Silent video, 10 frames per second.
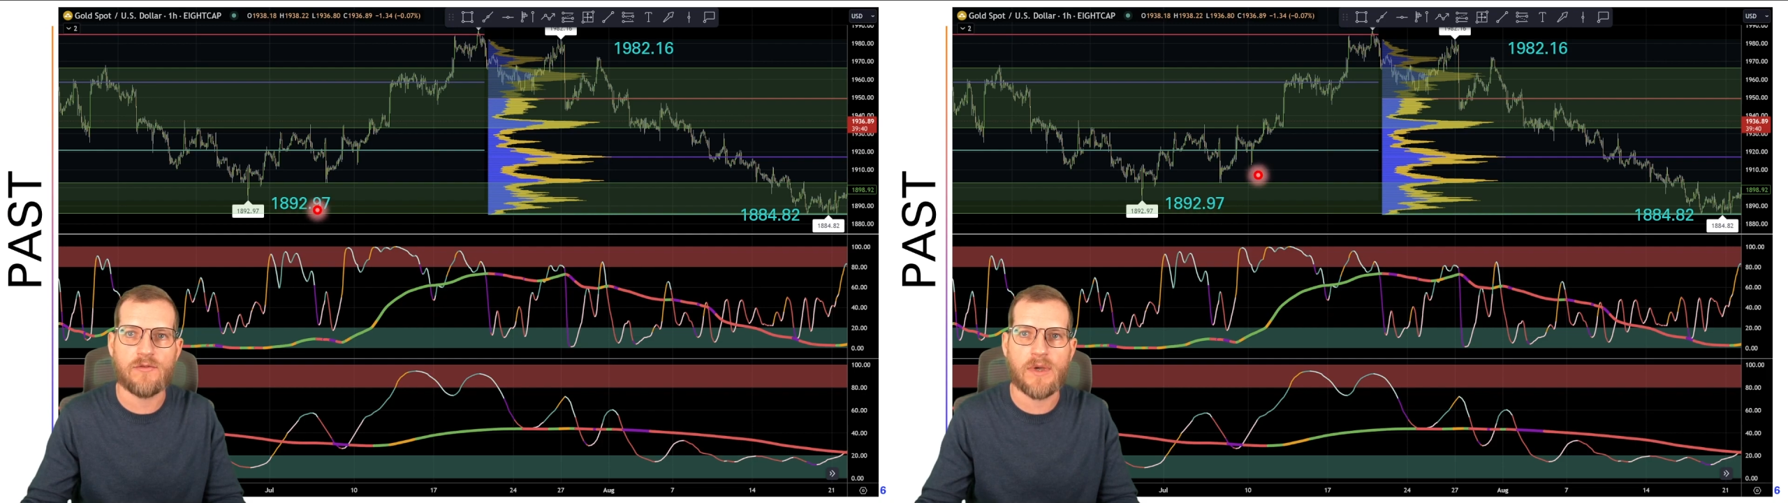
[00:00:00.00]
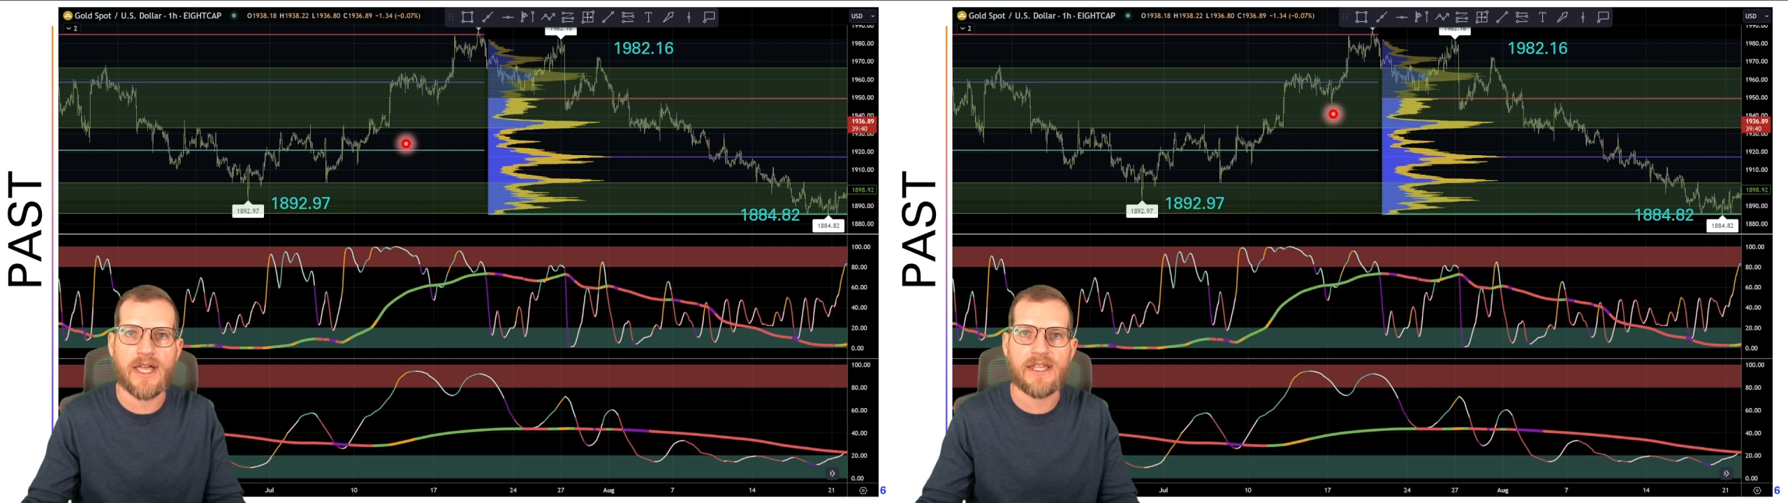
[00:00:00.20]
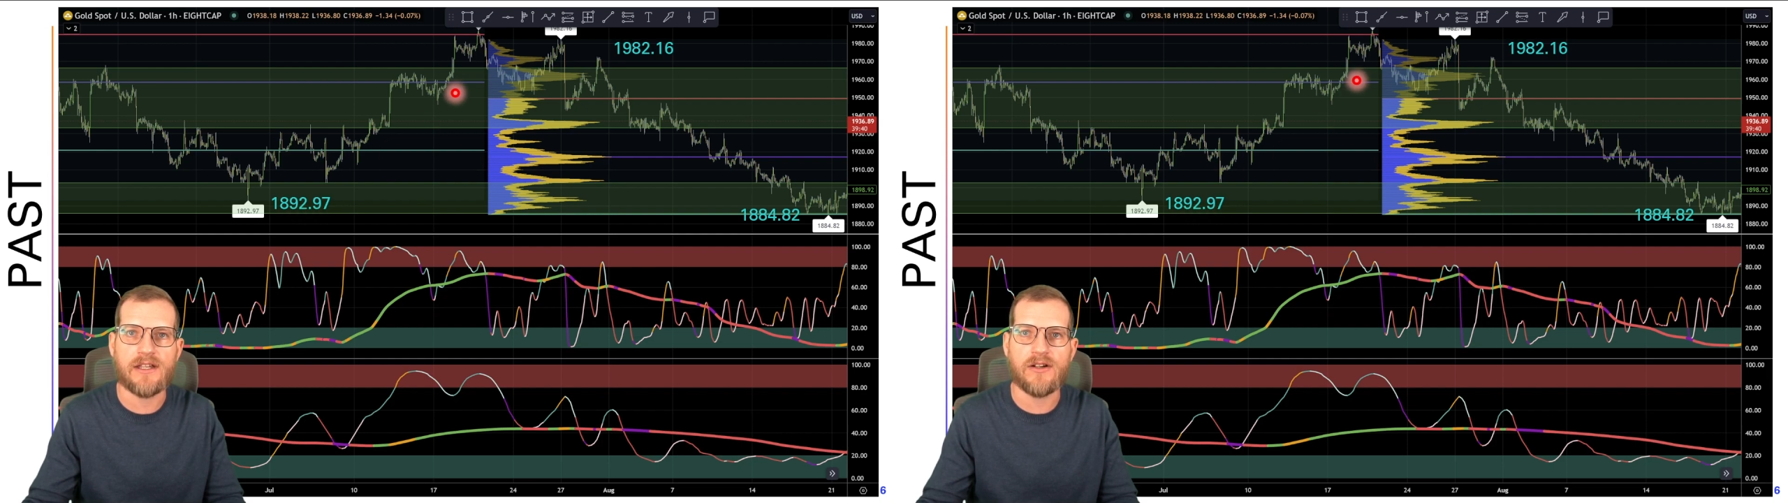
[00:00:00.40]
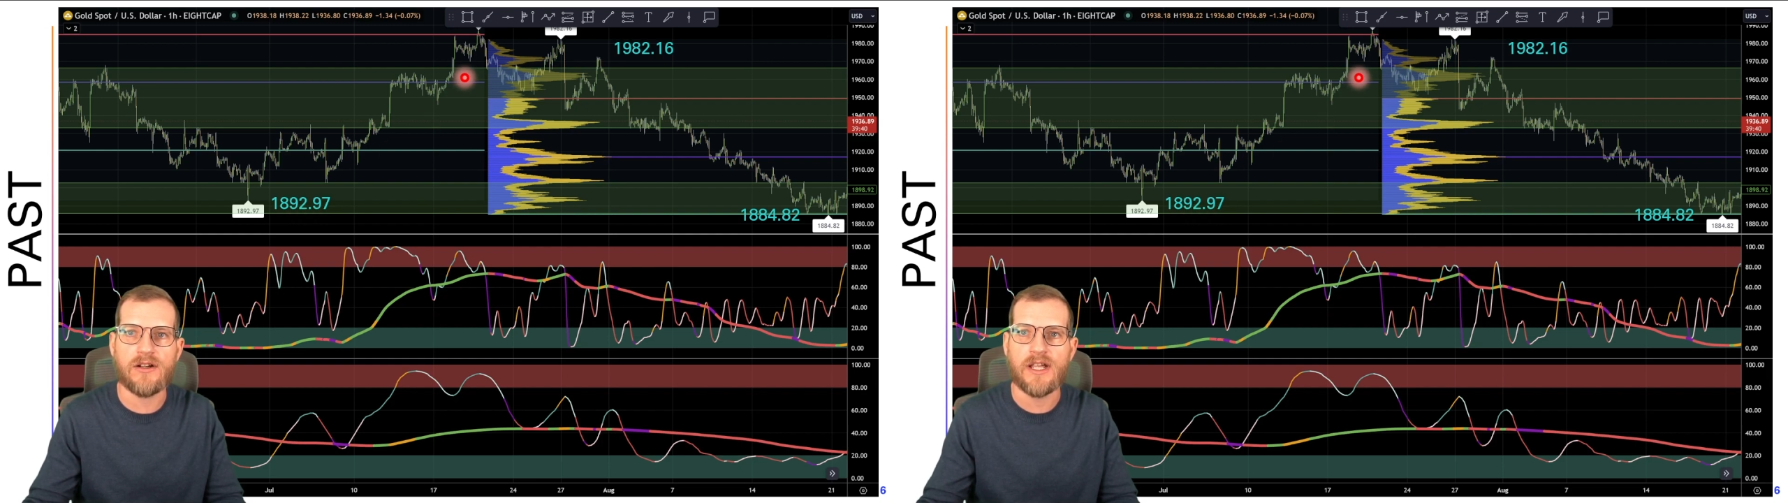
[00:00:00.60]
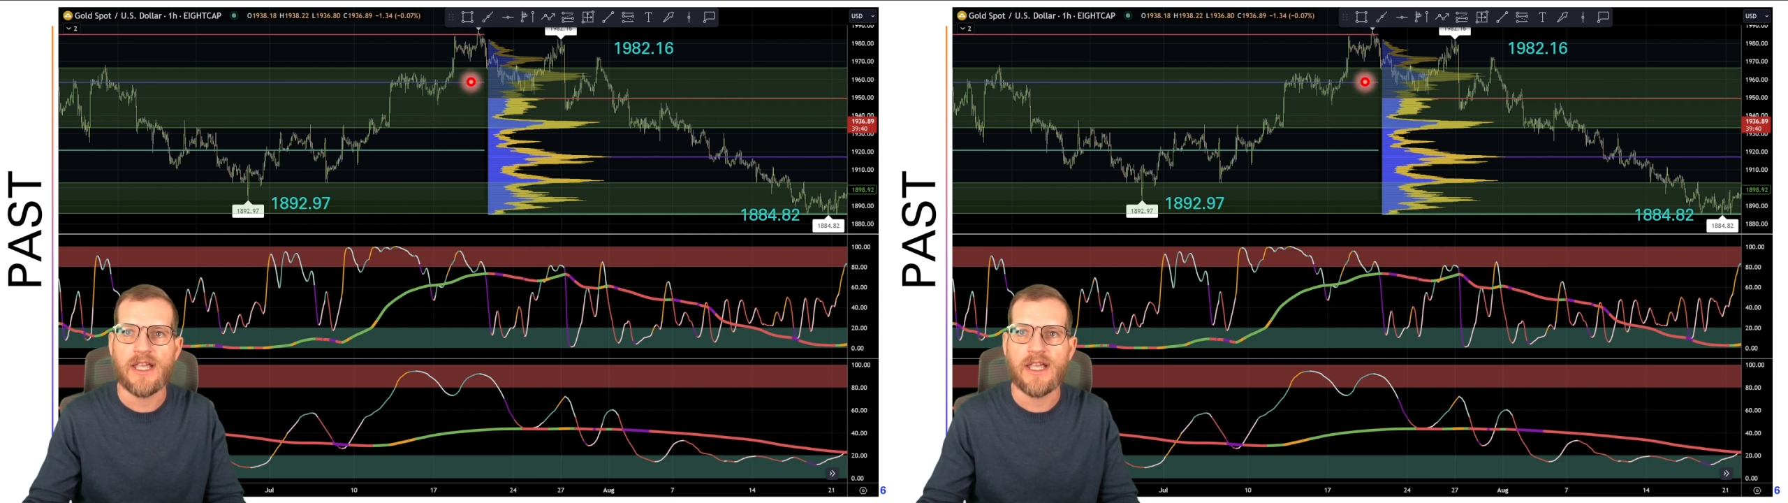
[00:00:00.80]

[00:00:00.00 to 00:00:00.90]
back here,